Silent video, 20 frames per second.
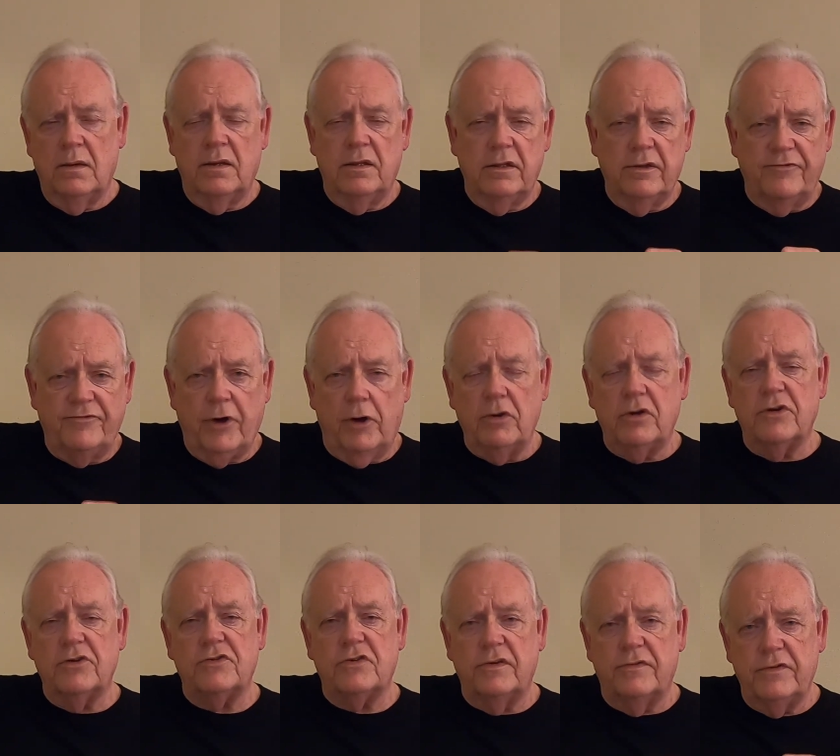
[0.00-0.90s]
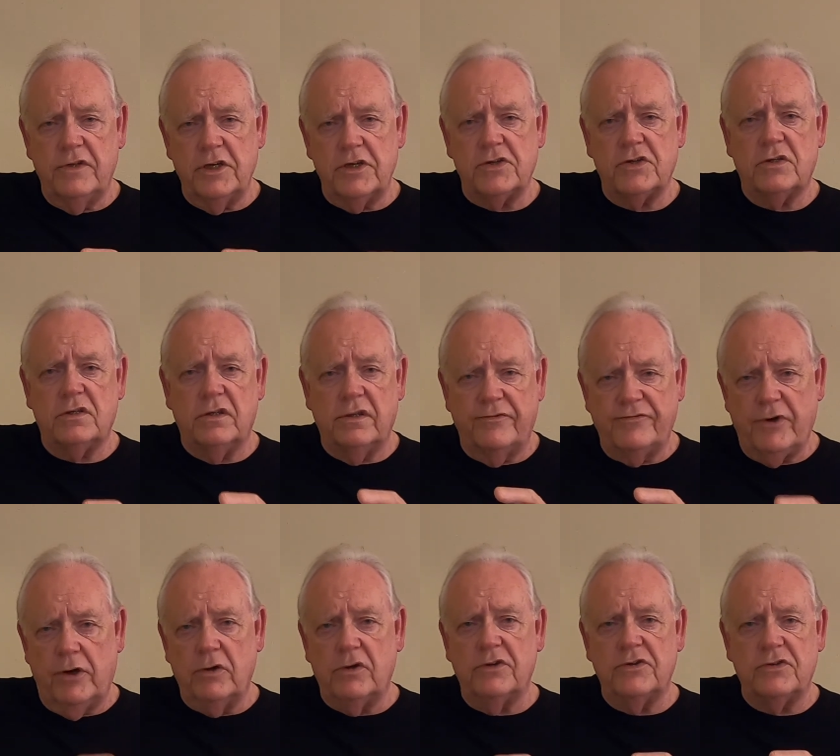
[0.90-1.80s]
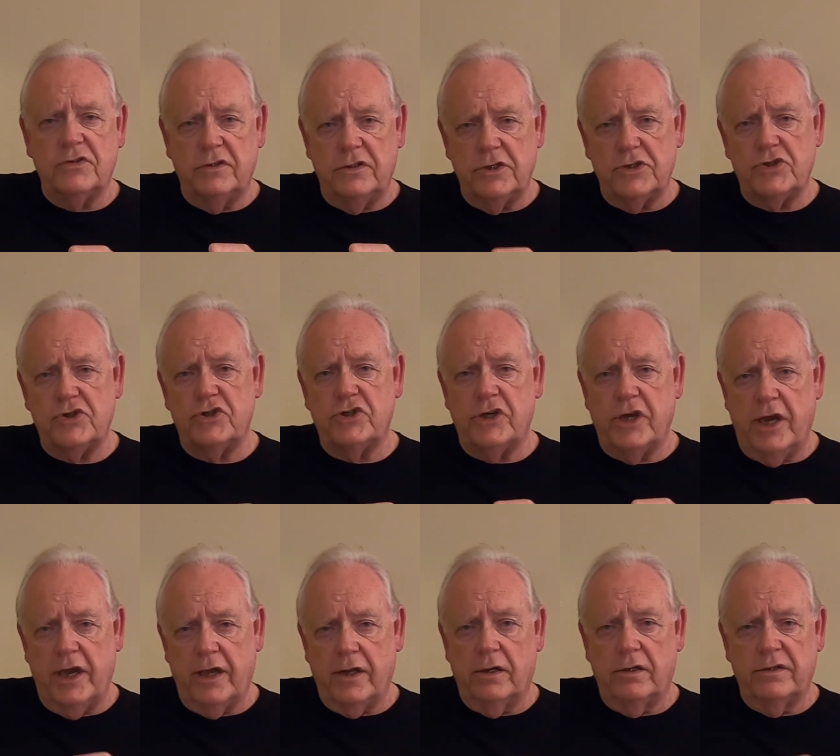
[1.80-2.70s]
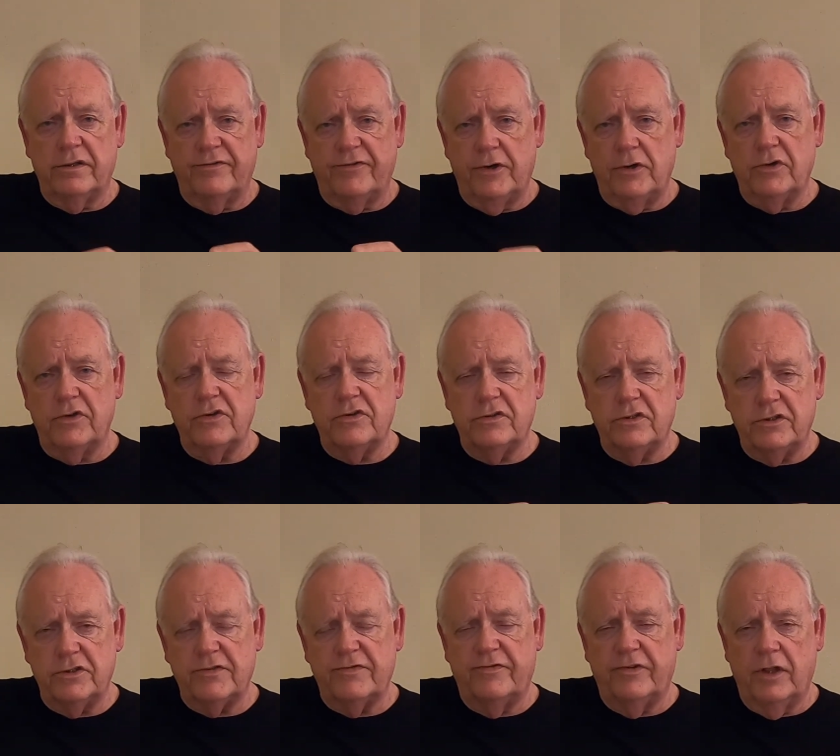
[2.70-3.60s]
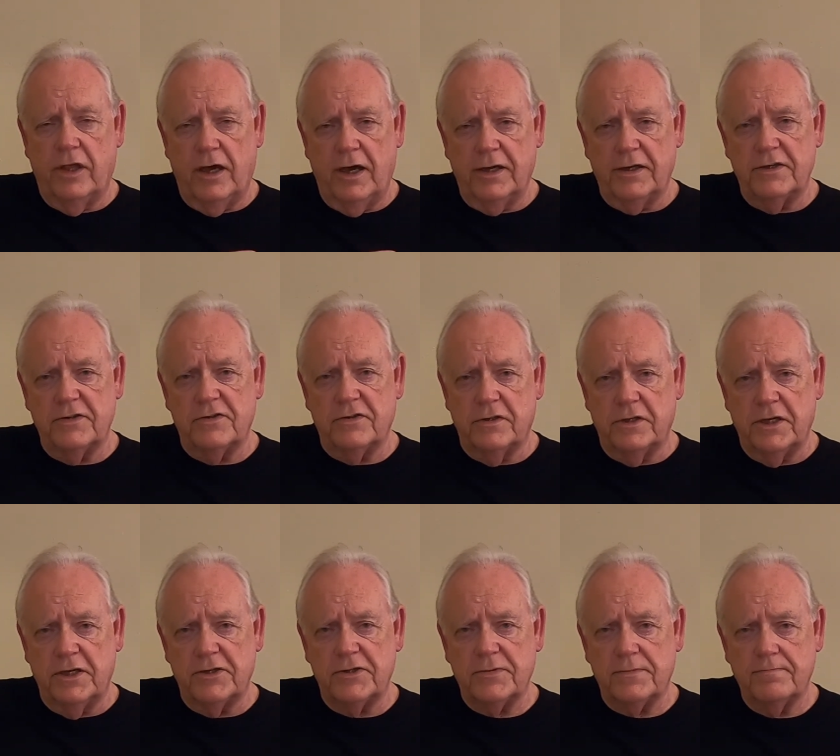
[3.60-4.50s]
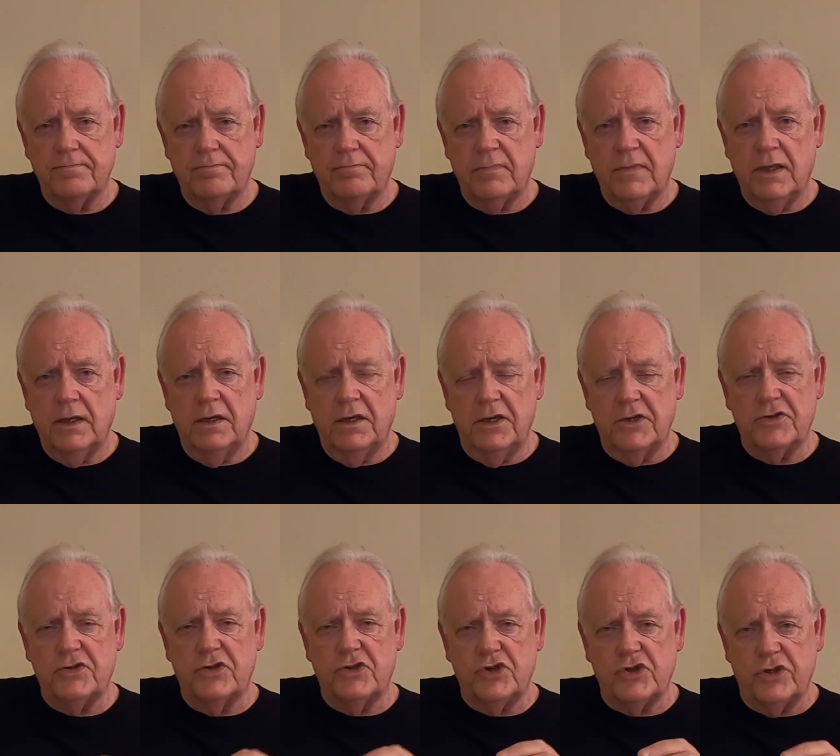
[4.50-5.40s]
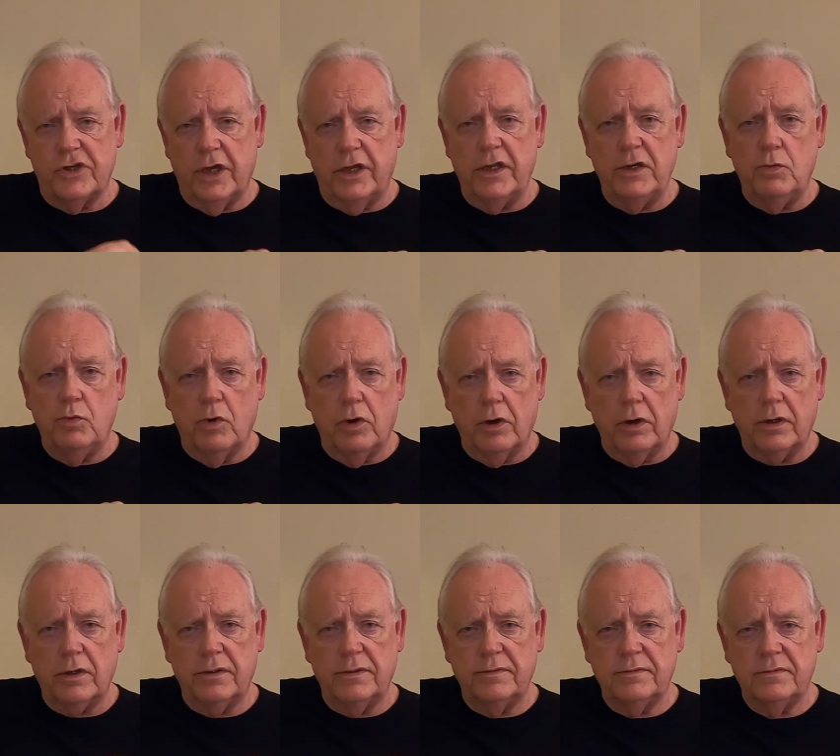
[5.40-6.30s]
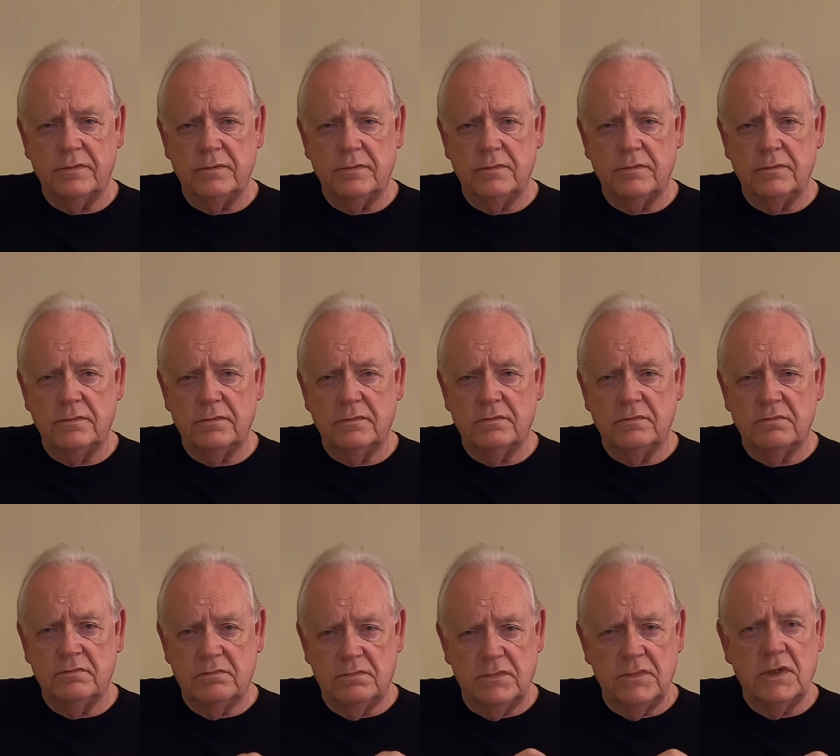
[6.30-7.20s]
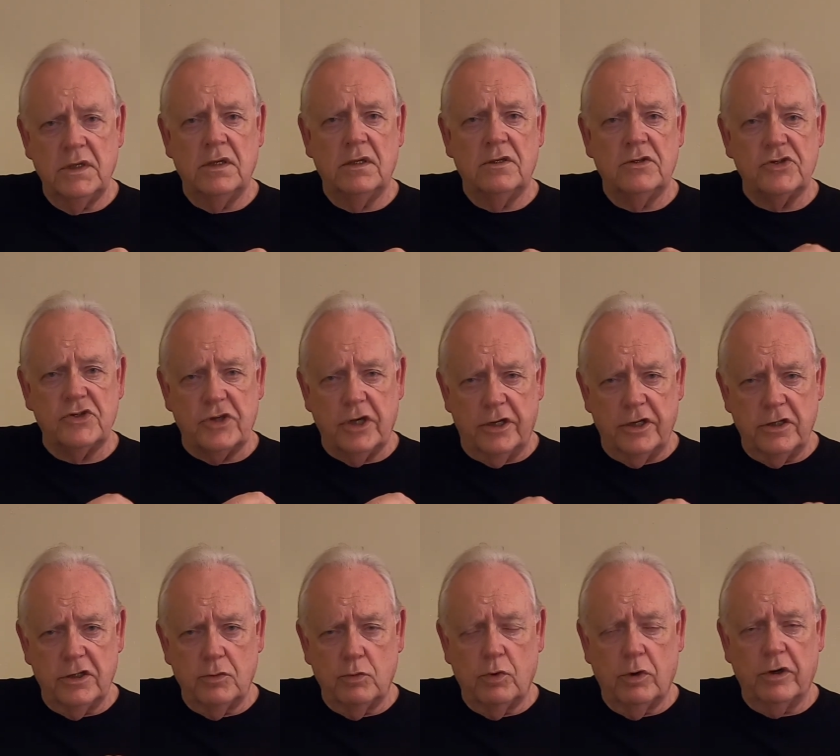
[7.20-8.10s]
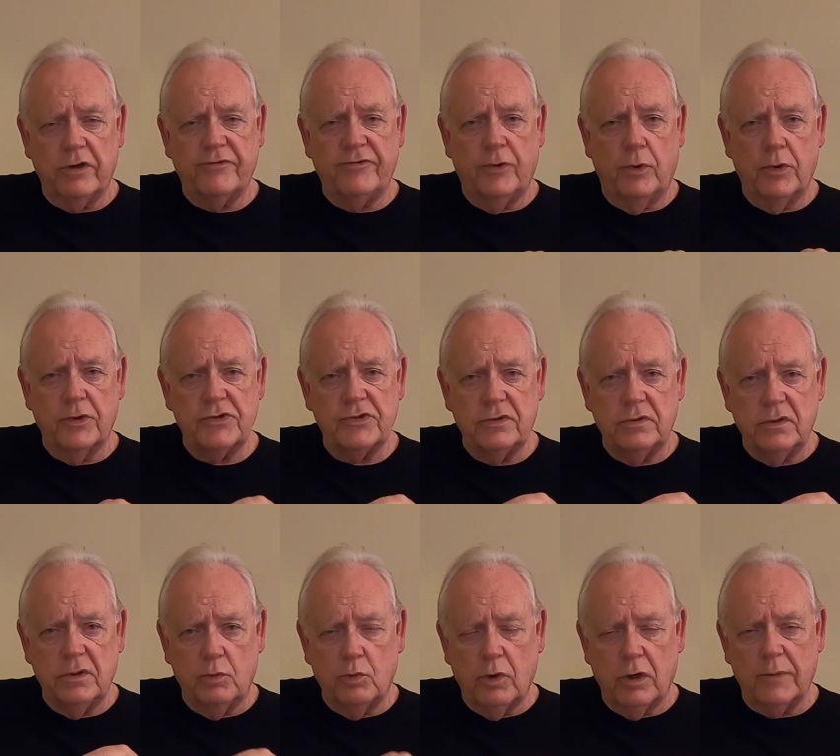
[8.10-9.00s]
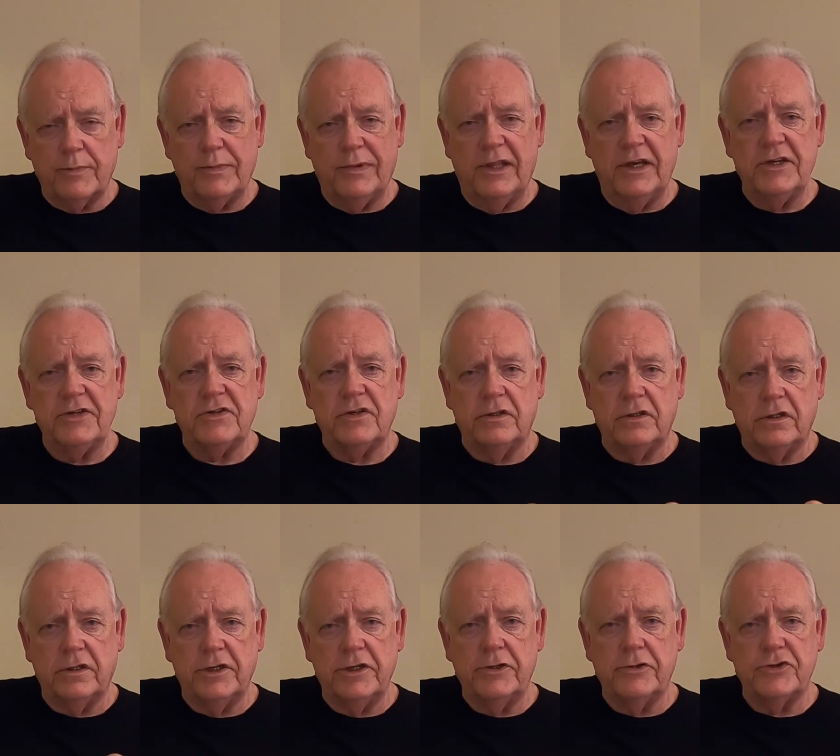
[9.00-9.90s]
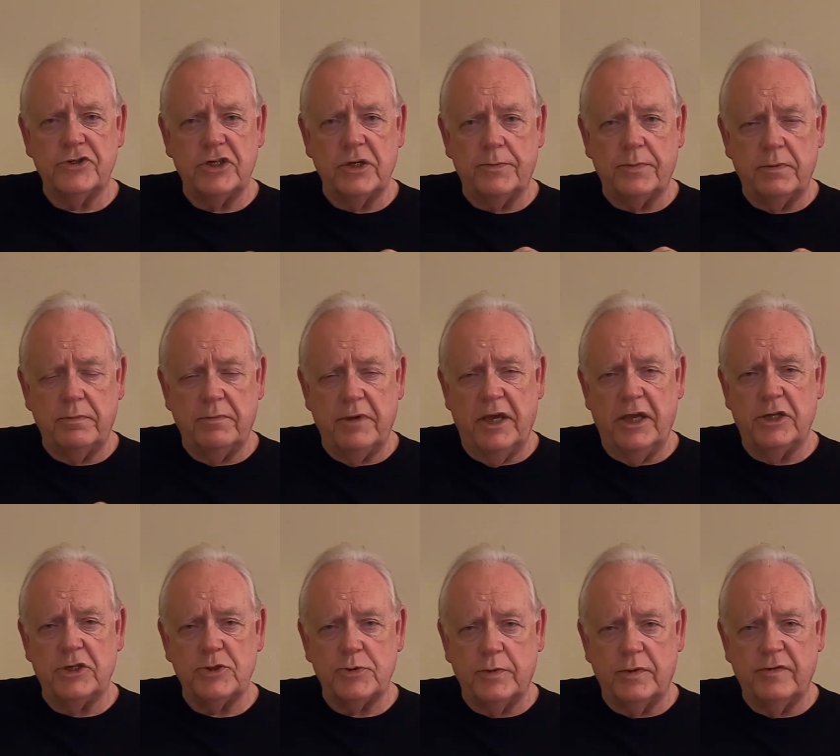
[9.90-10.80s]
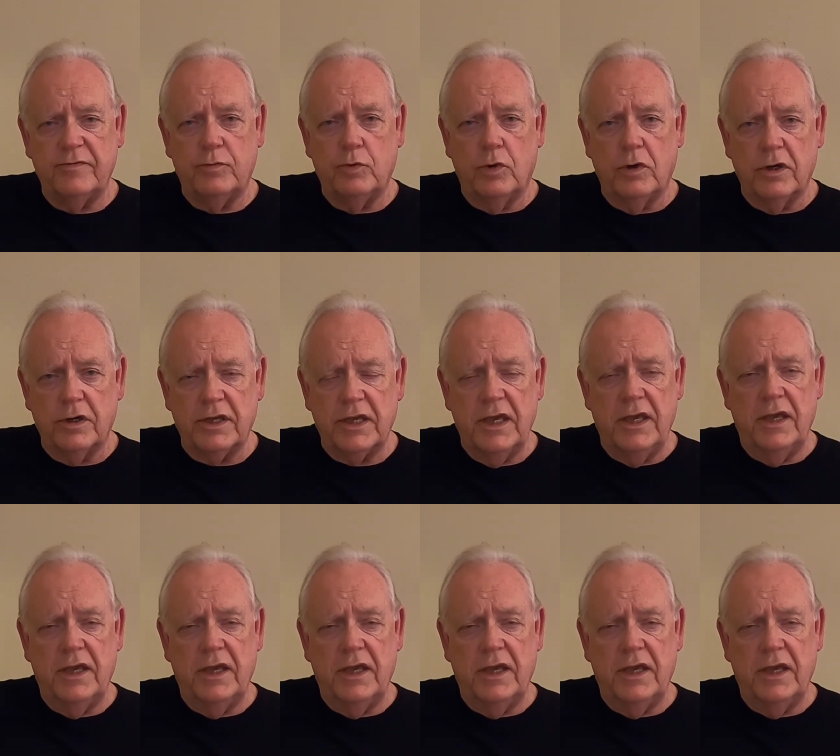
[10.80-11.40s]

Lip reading: The focus of this channel, the focus of this vlog is to study work, study the workforce, the workplace, and the leadership and management of work